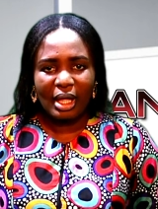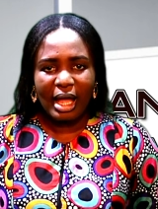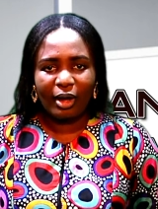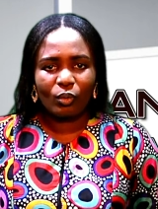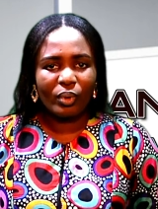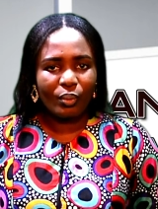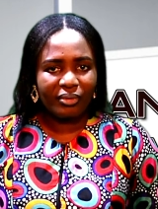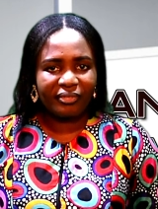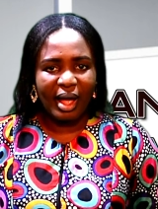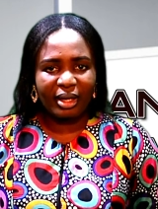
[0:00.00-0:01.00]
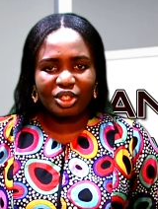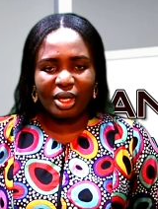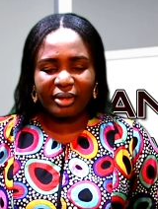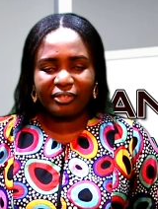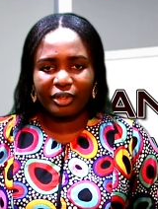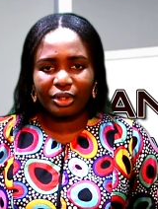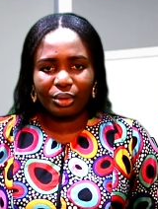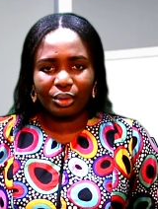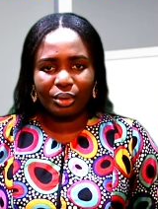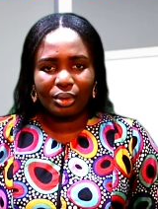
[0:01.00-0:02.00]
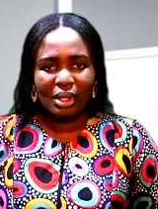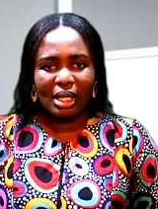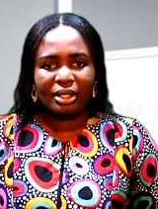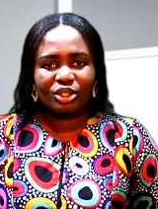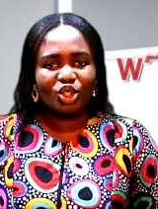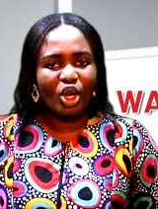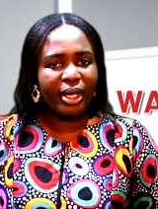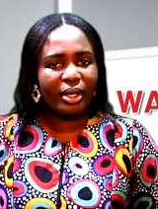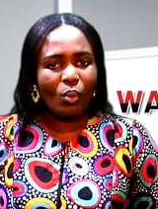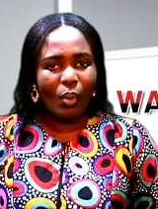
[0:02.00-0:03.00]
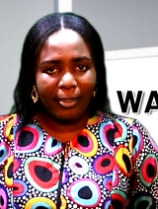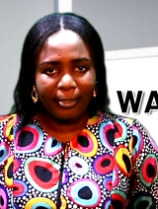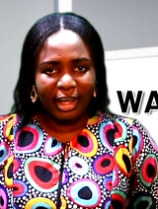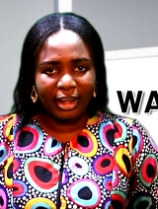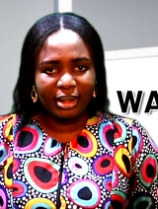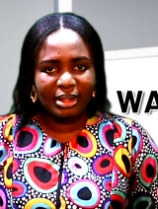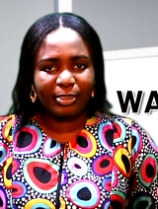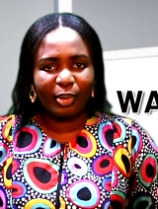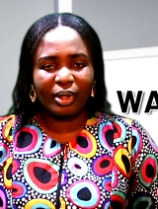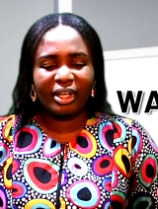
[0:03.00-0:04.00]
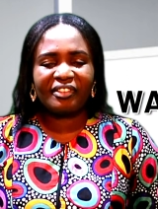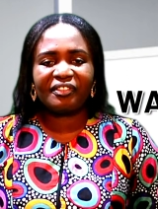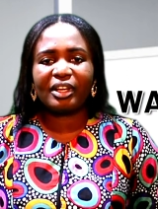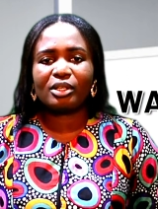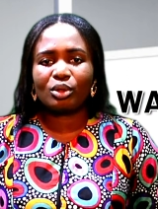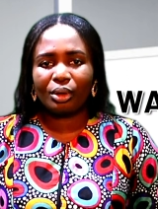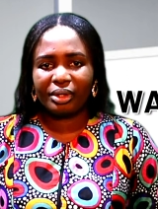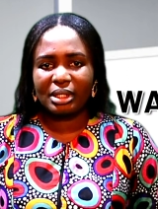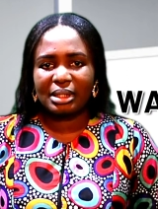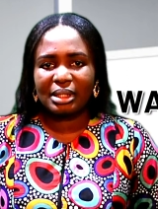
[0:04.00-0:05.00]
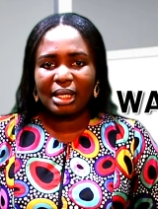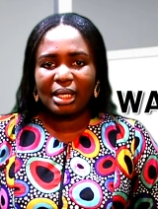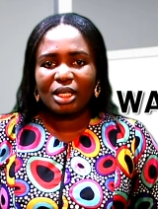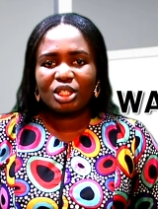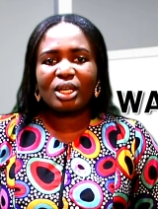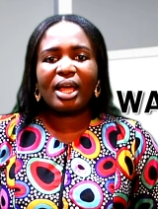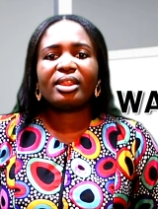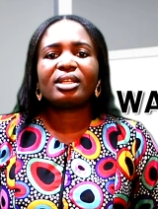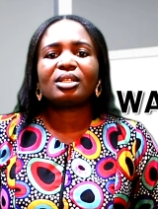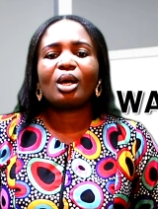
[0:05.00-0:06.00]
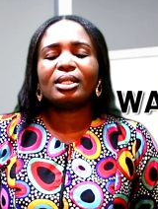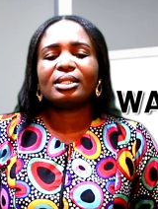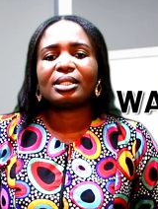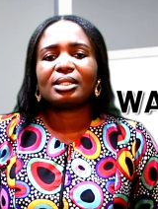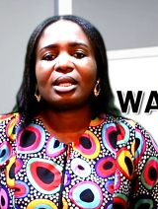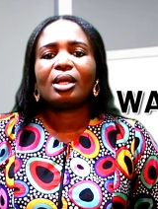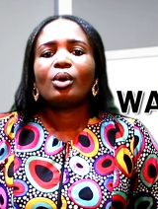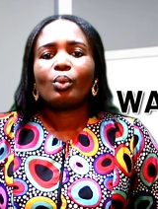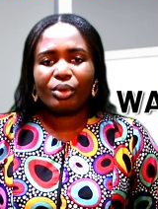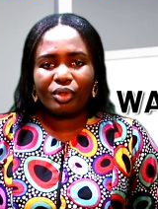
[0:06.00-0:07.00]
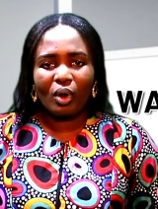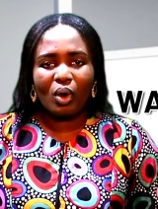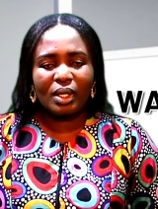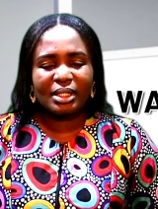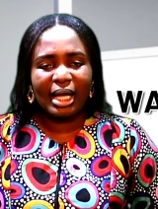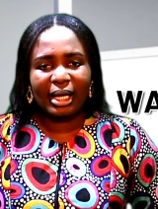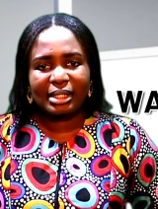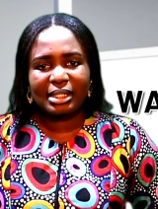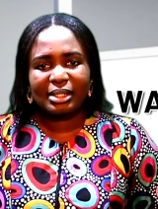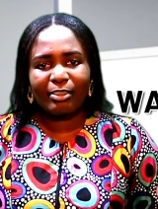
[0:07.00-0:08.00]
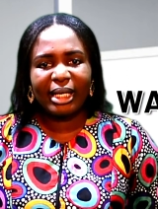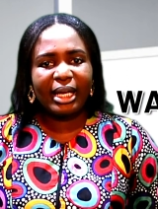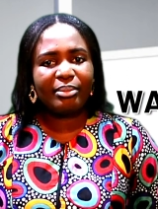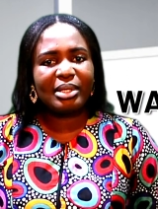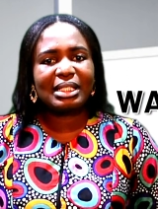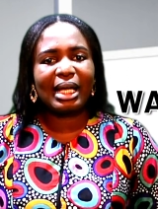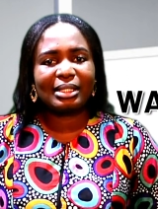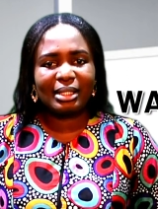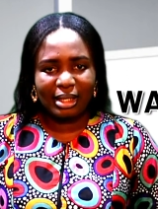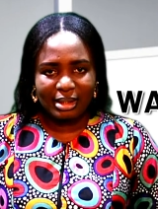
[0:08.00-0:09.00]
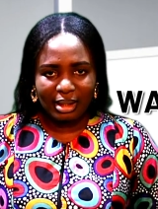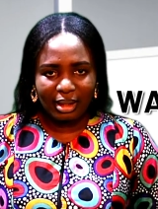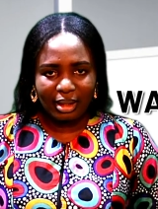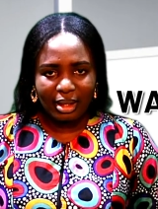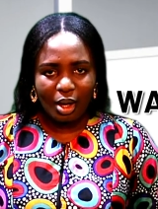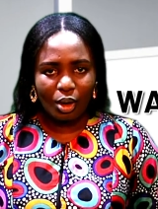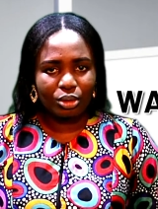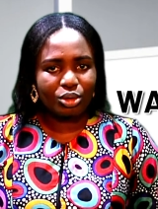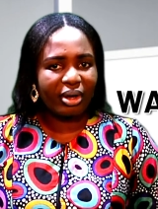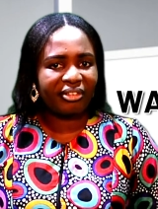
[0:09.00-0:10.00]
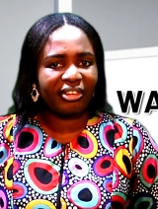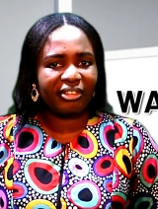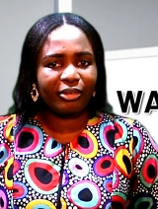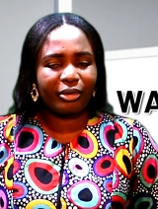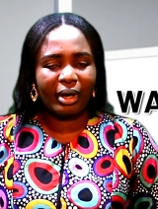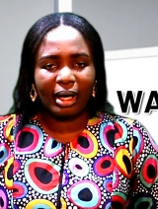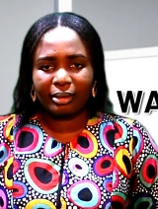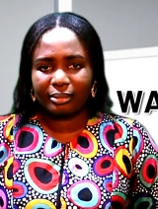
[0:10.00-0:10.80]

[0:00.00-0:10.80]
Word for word: and we will fact check for you. Join WaMA in debunking fake stories. Share this content with your contacts. My name is Adeze Ultra Favora.